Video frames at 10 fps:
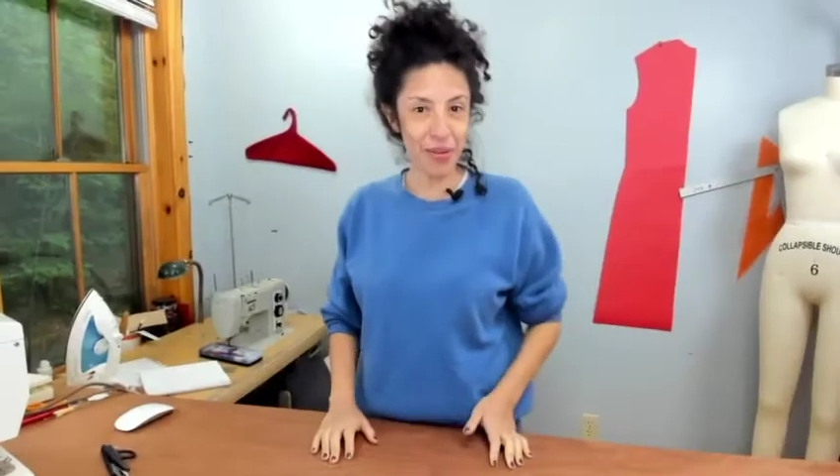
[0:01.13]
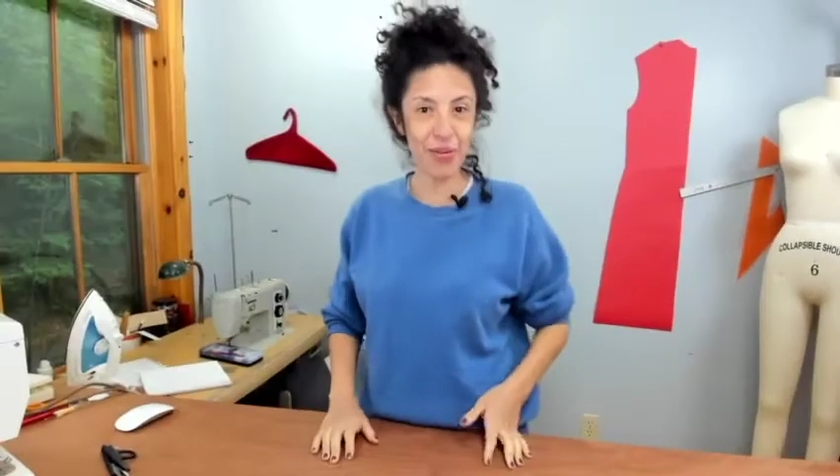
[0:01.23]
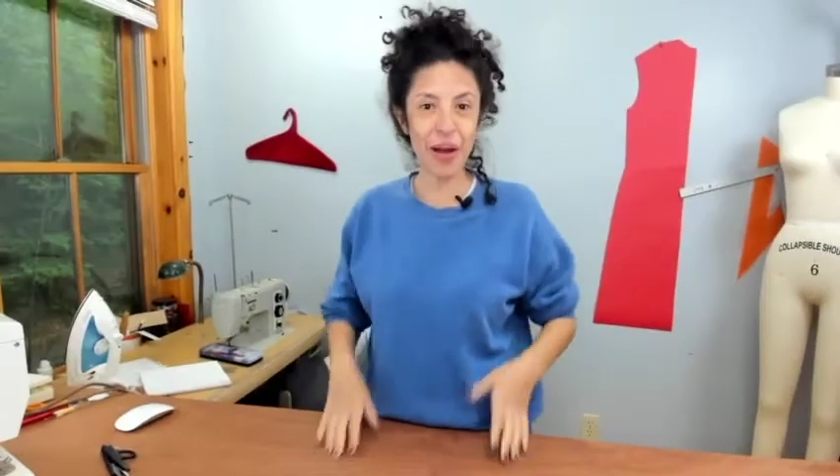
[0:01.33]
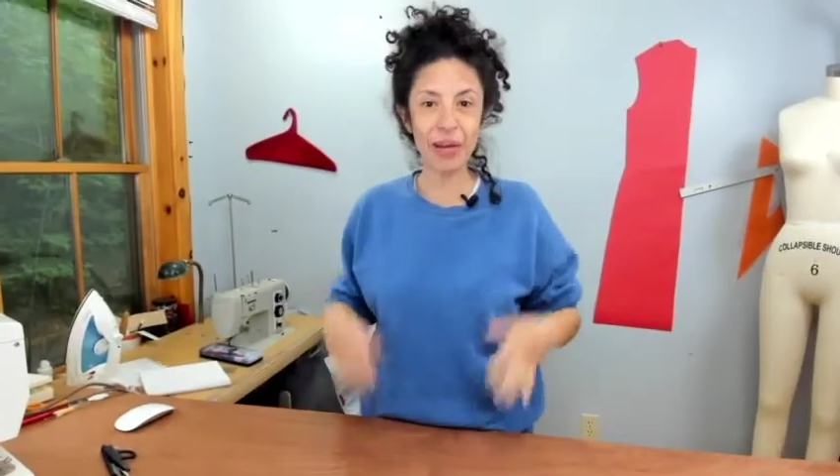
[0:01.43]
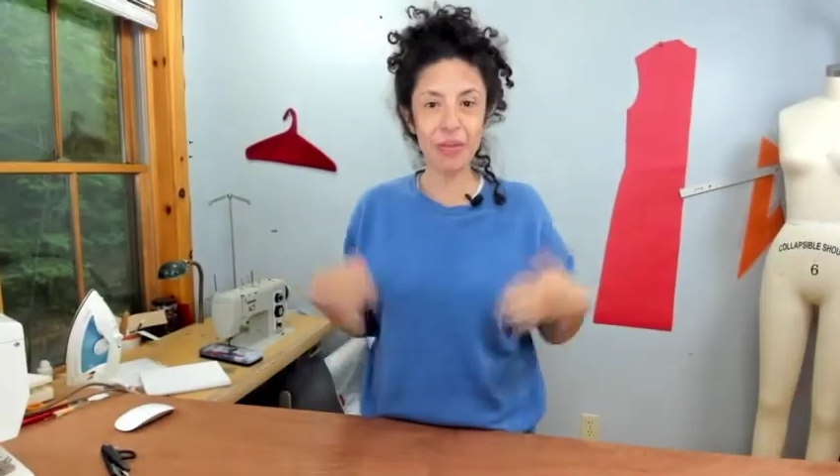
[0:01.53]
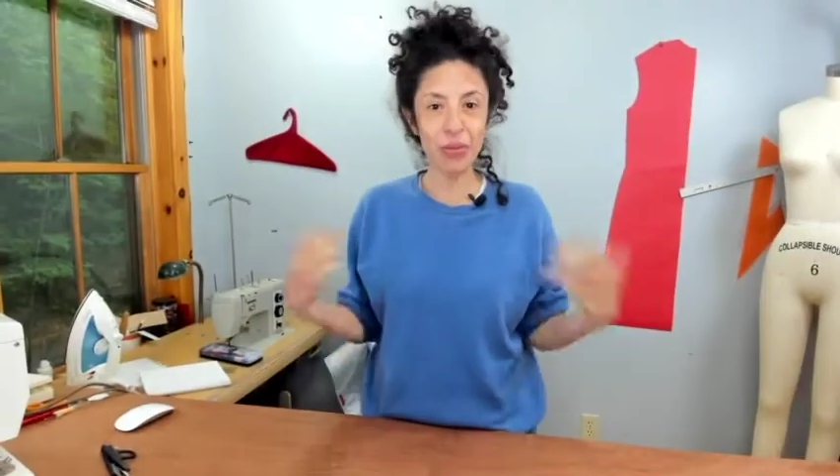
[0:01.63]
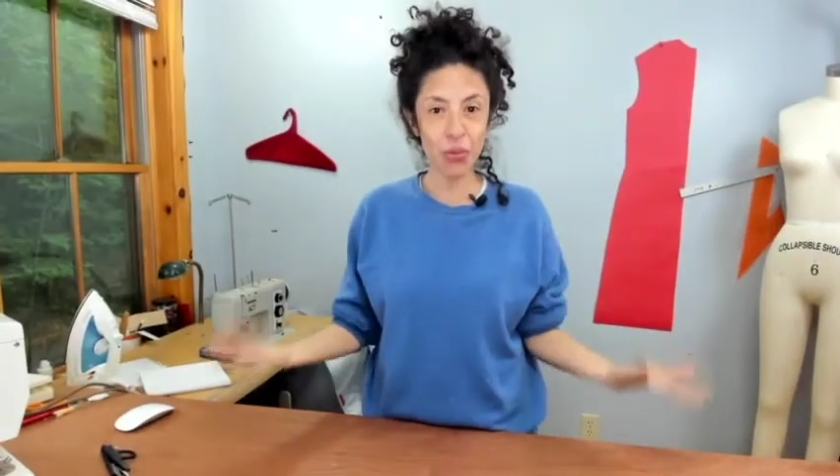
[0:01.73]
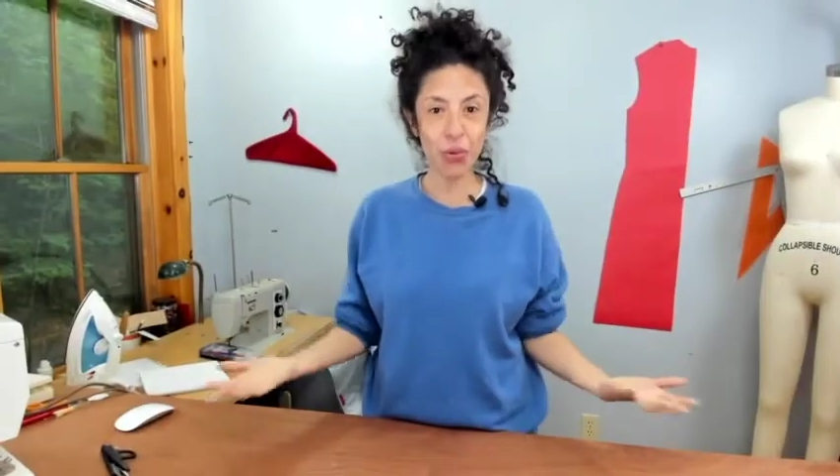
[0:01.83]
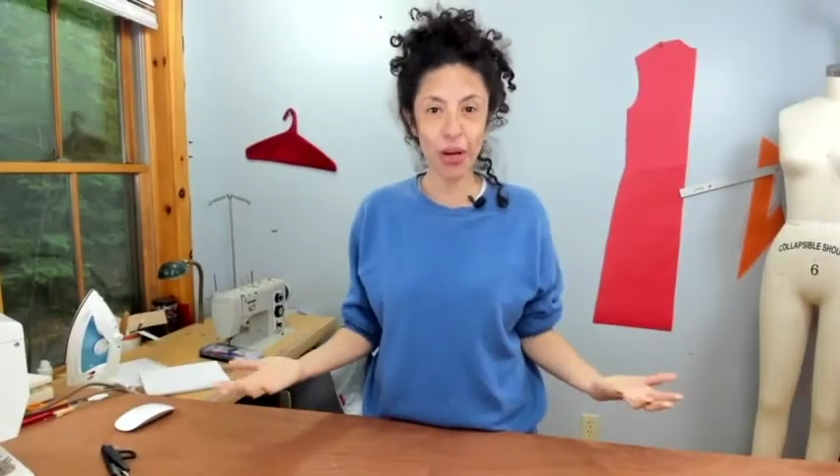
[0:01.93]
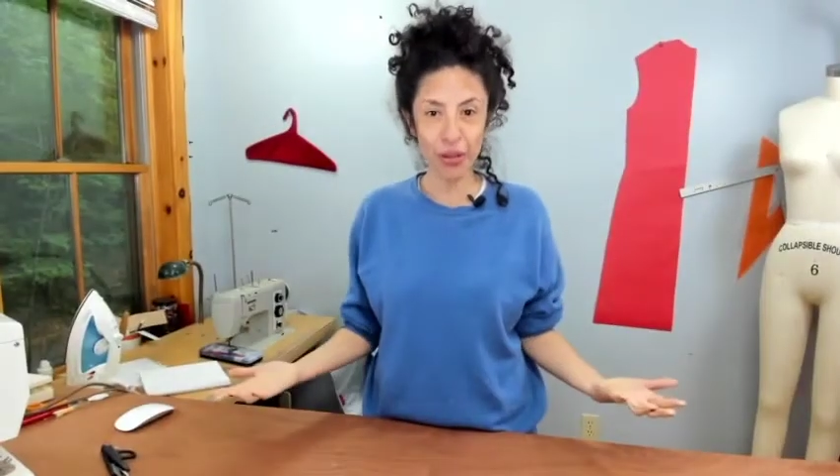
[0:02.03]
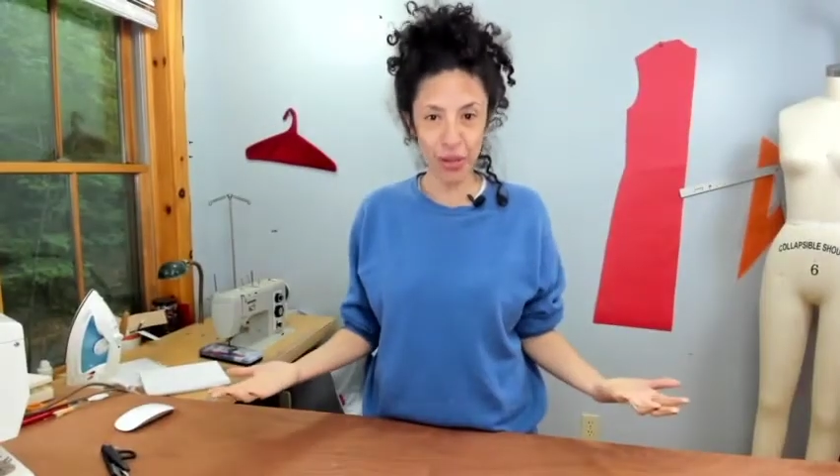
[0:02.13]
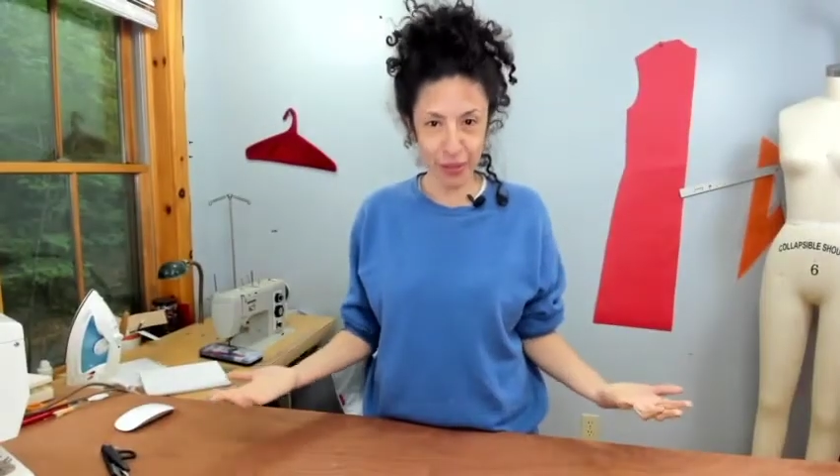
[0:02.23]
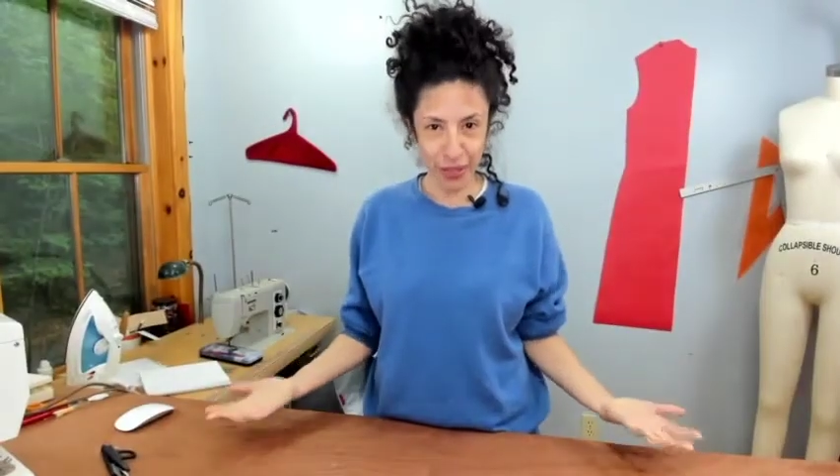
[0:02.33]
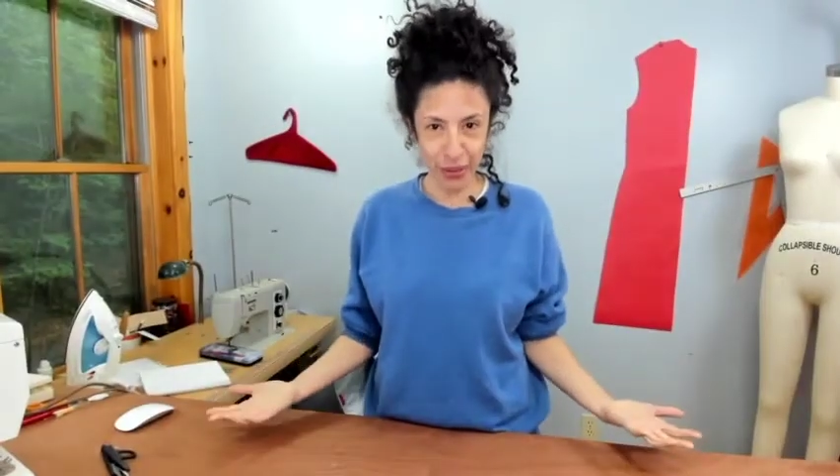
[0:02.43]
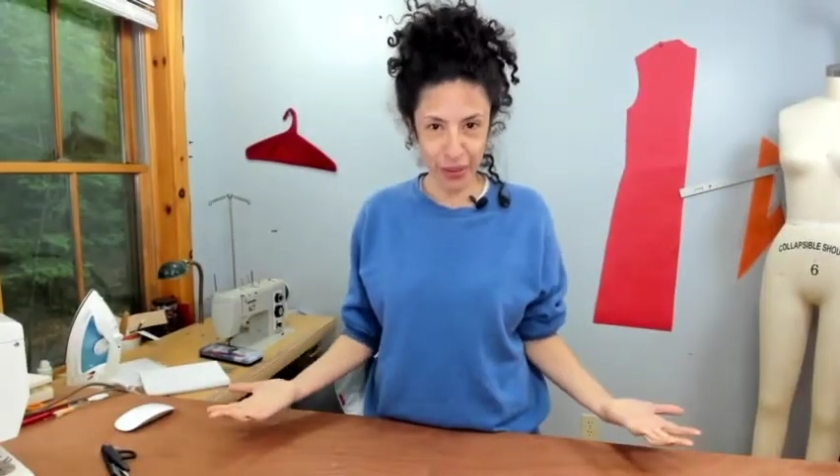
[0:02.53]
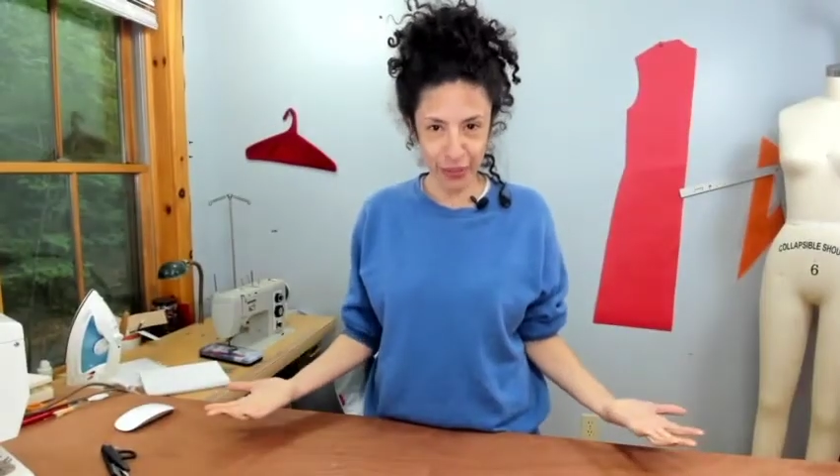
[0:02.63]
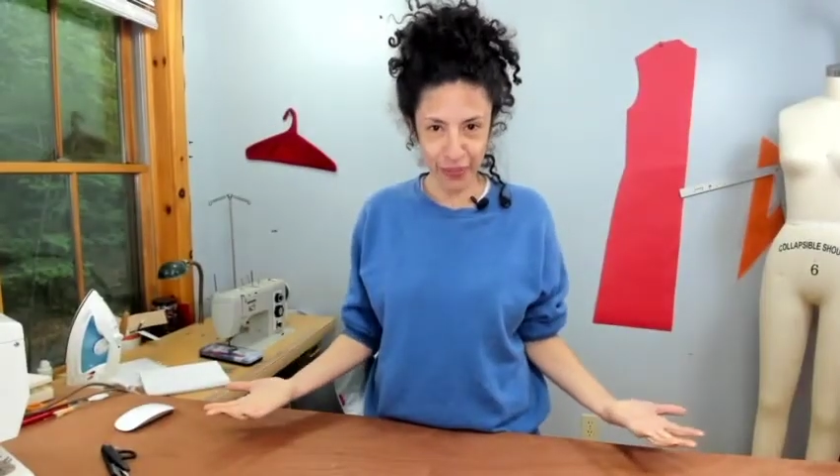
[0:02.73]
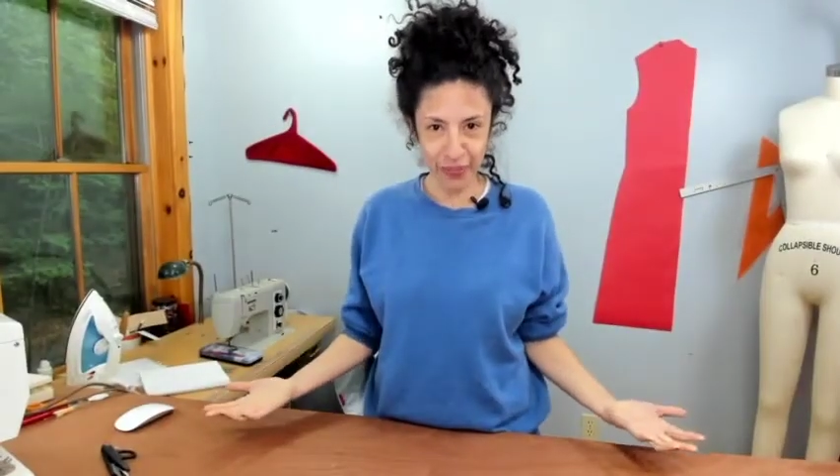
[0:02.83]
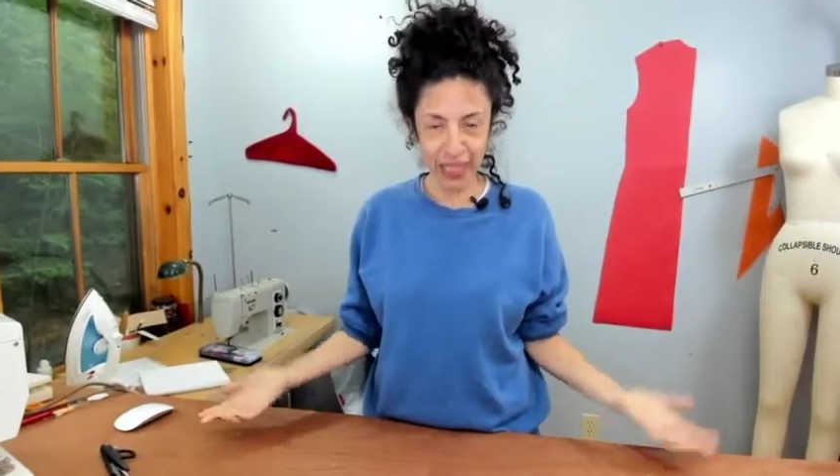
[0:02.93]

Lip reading: welcome to Wardrobe School.